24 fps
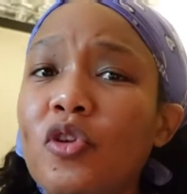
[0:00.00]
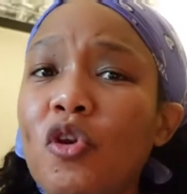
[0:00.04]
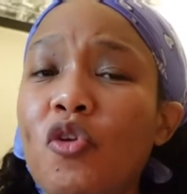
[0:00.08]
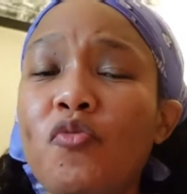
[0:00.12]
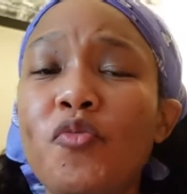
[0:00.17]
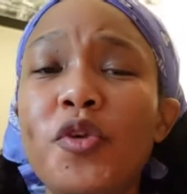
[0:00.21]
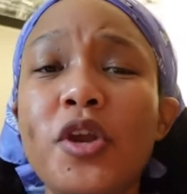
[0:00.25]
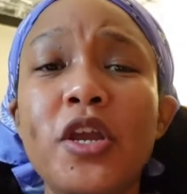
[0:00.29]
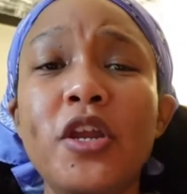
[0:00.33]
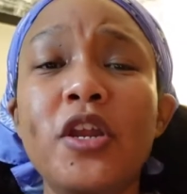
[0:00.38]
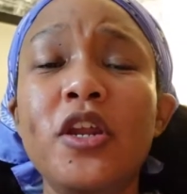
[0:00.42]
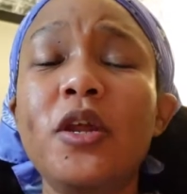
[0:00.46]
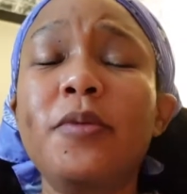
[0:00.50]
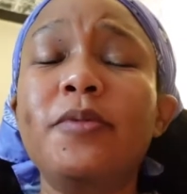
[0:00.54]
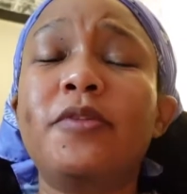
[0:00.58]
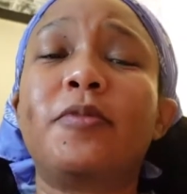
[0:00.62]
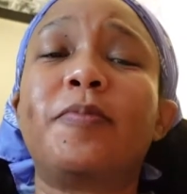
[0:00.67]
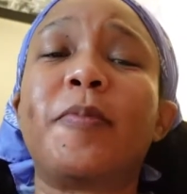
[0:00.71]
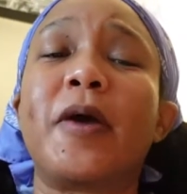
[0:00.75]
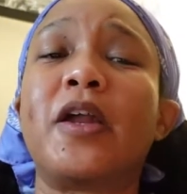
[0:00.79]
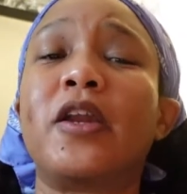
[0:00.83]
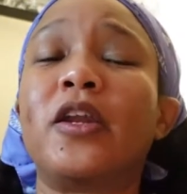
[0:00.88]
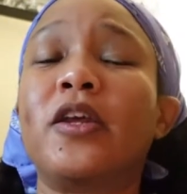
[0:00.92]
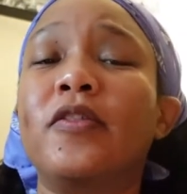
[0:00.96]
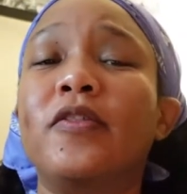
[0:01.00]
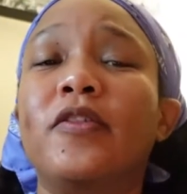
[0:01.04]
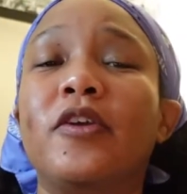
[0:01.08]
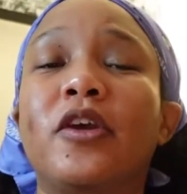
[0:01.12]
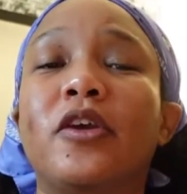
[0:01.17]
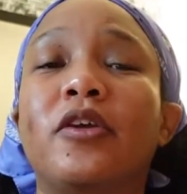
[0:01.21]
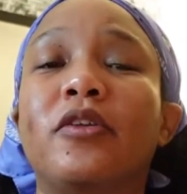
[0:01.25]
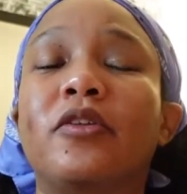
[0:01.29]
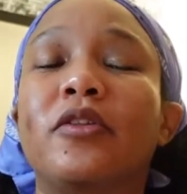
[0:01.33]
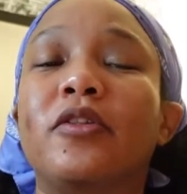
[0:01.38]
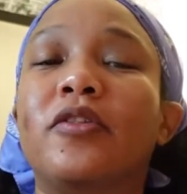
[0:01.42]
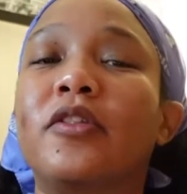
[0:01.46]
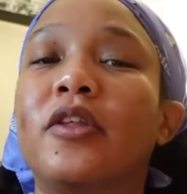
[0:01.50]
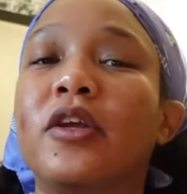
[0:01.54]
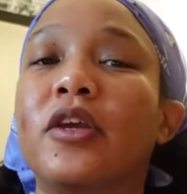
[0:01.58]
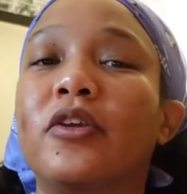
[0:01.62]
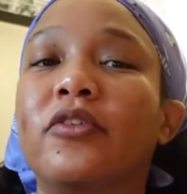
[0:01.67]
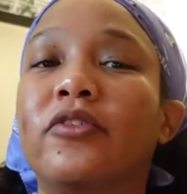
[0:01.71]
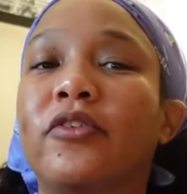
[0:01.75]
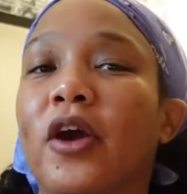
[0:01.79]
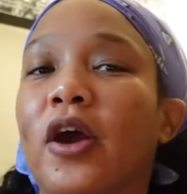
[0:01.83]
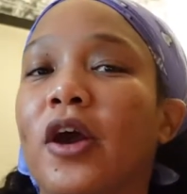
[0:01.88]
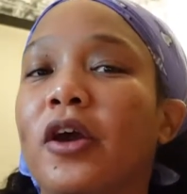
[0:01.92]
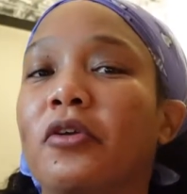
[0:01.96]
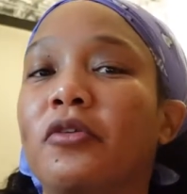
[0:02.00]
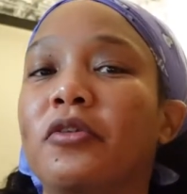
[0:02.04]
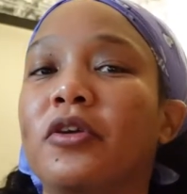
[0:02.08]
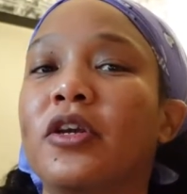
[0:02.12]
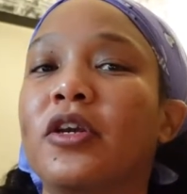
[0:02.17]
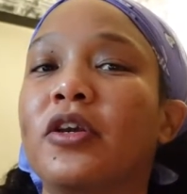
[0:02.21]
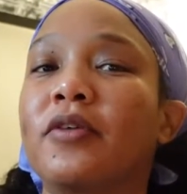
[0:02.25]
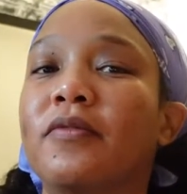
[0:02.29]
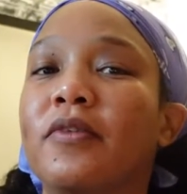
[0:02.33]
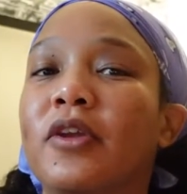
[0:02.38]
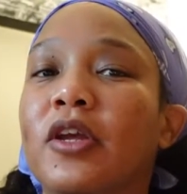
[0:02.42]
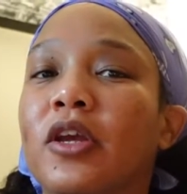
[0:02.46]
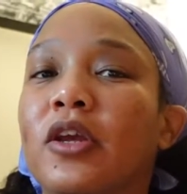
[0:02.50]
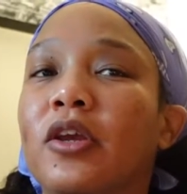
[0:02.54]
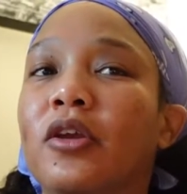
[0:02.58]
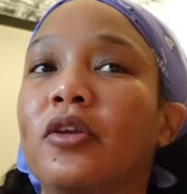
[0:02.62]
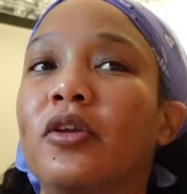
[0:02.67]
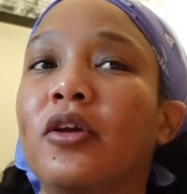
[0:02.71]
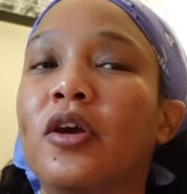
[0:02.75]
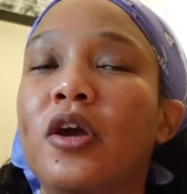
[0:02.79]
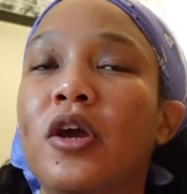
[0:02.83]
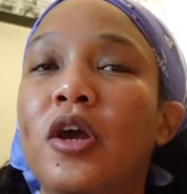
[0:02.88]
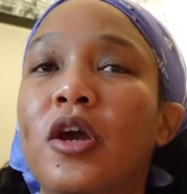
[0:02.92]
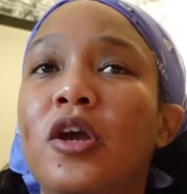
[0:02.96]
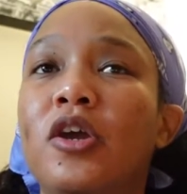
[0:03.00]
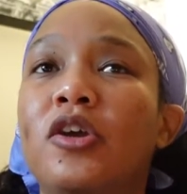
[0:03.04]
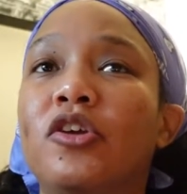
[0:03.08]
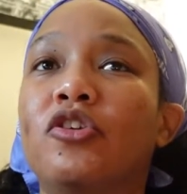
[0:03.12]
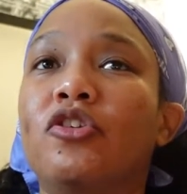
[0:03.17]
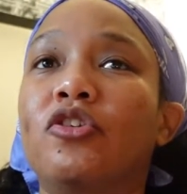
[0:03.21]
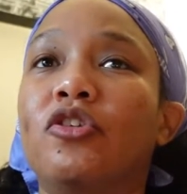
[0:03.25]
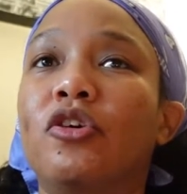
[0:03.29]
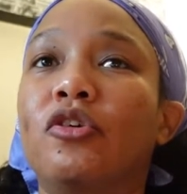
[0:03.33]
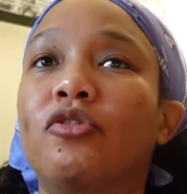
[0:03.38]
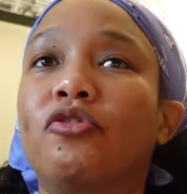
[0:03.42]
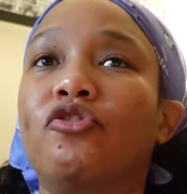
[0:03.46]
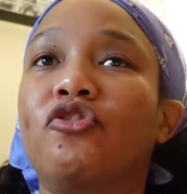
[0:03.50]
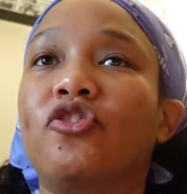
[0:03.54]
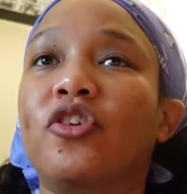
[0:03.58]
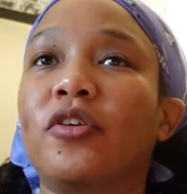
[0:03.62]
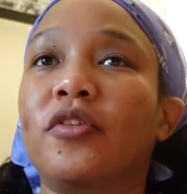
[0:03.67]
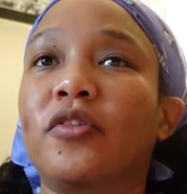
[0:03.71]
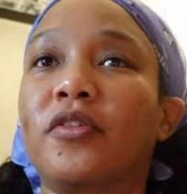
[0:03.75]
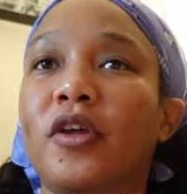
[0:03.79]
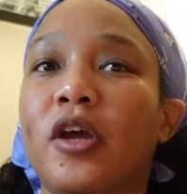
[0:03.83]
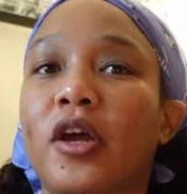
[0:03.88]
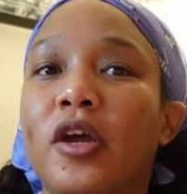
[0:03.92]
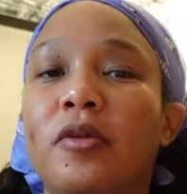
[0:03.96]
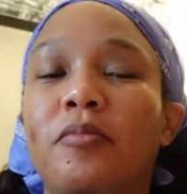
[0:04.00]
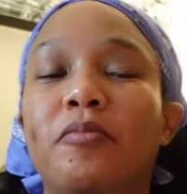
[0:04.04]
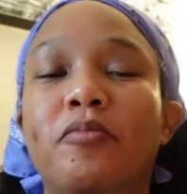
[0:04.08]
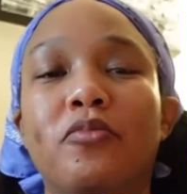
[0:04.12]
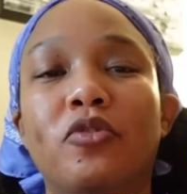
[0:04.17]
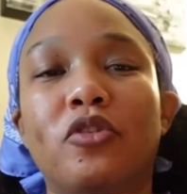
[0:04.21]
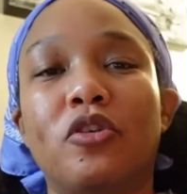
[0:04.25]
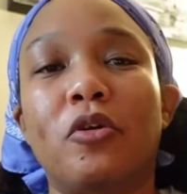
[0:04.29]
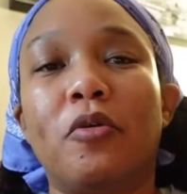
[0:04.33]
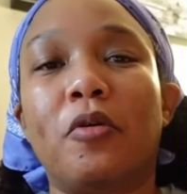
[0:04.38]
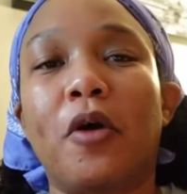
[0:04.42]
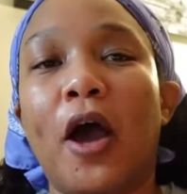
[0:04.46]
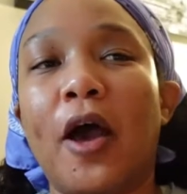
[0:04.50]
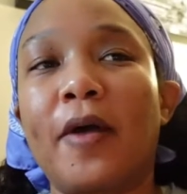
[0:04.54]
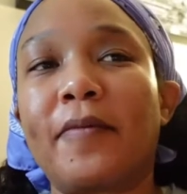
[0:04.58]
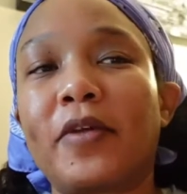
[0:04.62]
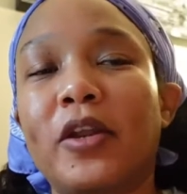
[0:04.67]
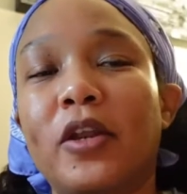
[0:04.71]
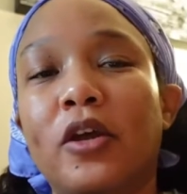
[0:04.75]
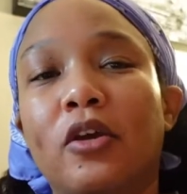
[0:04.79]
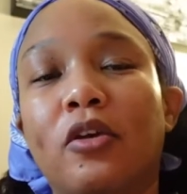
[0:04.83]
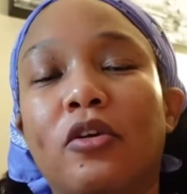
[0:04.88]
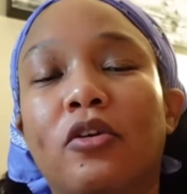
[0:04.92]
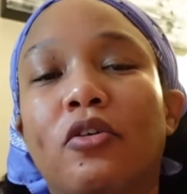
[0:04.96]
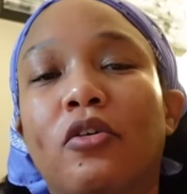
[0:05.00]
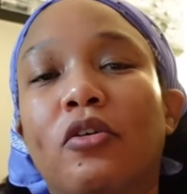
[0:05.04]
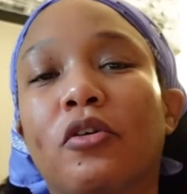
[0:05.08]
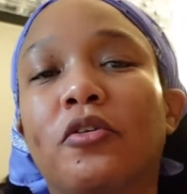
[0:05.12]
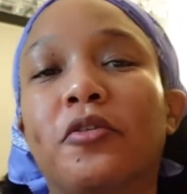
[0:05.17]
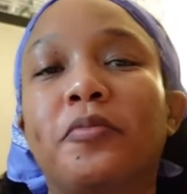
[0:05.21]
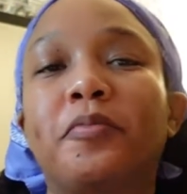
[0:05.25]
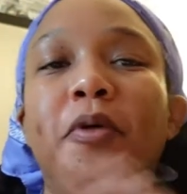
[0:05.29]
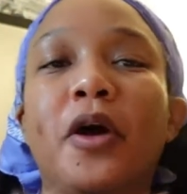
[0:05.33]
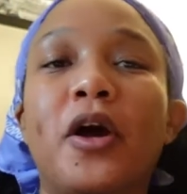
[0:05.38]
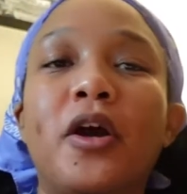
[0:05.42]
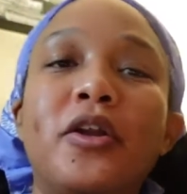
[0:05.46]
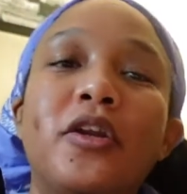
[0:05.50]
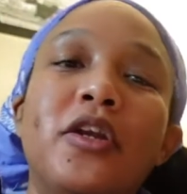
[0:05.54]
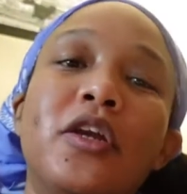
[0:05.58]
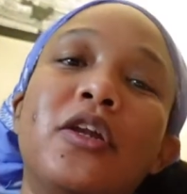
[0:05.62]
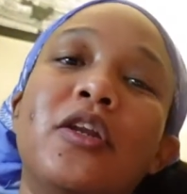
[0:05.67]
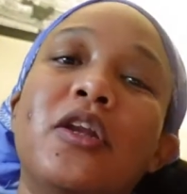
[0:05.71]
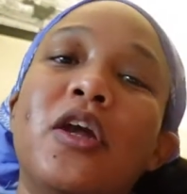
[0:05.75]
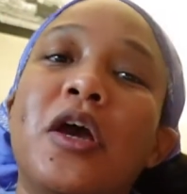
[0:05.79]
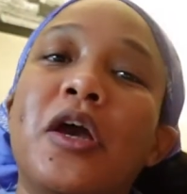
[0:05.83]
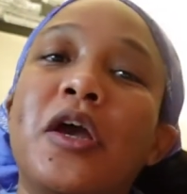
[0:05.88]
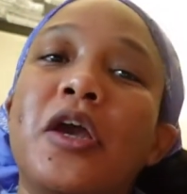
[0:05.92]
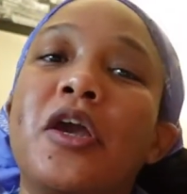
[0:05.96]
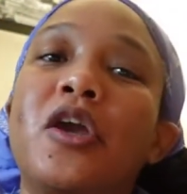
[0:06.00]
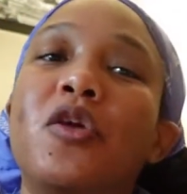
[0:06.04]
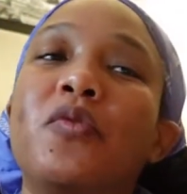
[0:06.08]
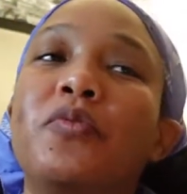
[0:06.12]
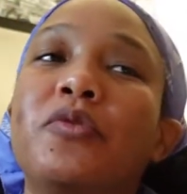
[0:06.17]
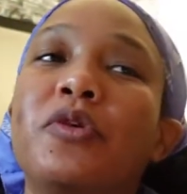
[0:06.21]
we ended up spending the, the entire evening, you know, just like, you know, having a girls bonding night.